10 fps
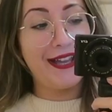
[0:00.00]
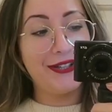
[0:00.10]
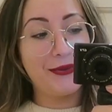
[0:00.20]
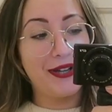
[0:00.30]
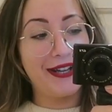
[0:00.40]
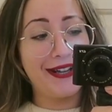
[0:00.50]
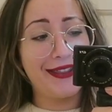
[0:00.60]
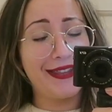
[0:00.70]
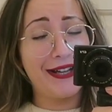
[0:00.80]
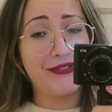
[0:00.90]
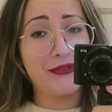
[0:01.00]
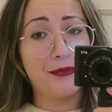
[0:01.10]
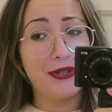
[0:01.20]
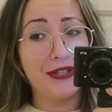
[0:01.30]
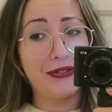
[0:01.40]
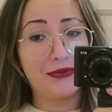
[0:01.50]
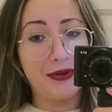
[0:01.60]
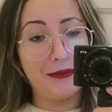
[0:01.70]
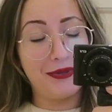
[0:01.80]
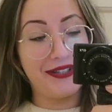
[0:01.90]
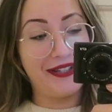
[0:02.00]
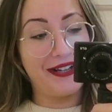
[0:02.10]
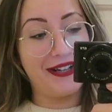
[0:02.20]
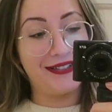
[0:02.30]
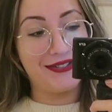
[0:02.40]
Anyway, enough of me rumbling. I'll